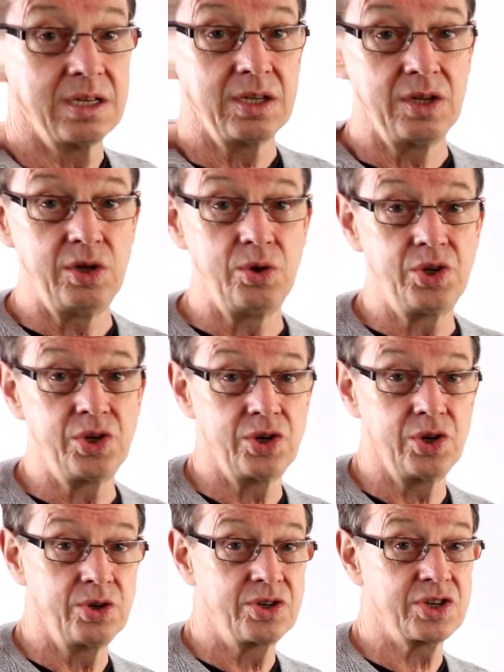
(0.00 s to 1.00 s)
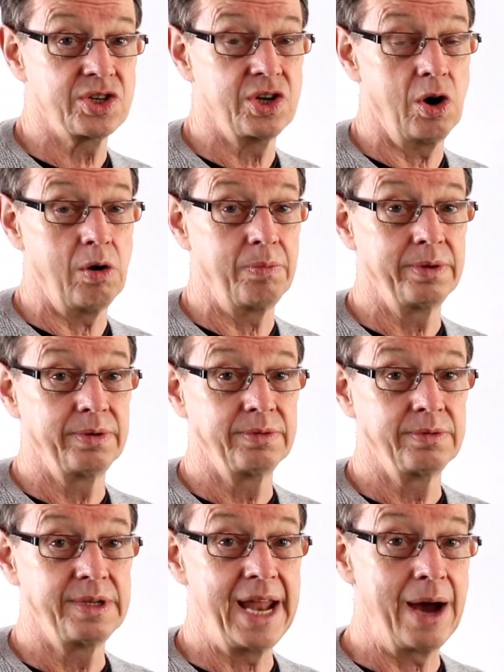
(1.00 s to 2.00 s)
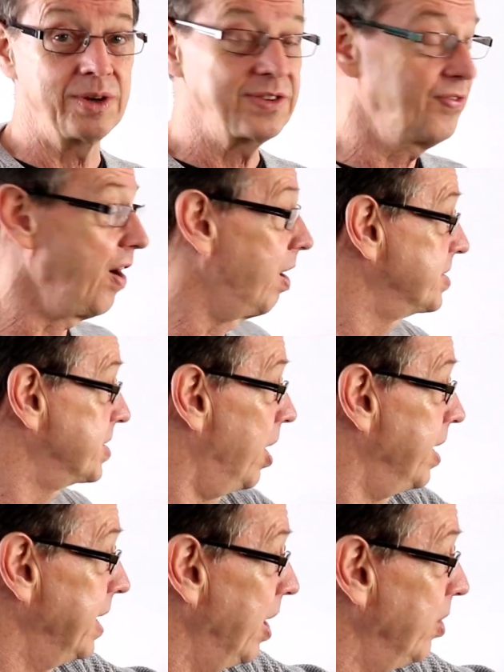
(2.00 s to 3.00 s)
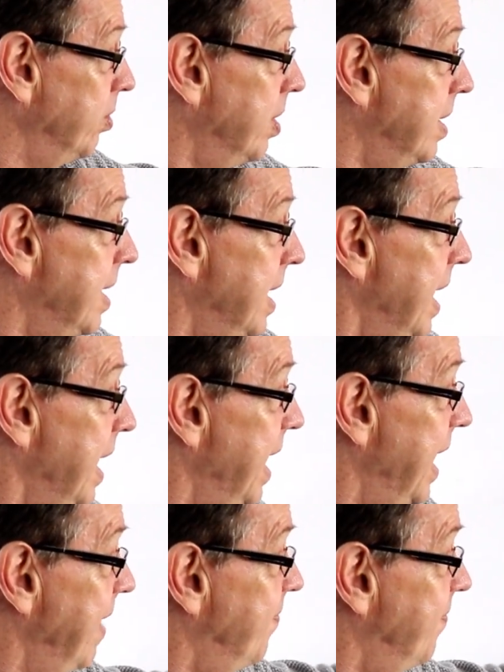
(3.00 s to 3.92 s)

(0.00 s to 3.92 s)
you should stop. Now, as far as I know, if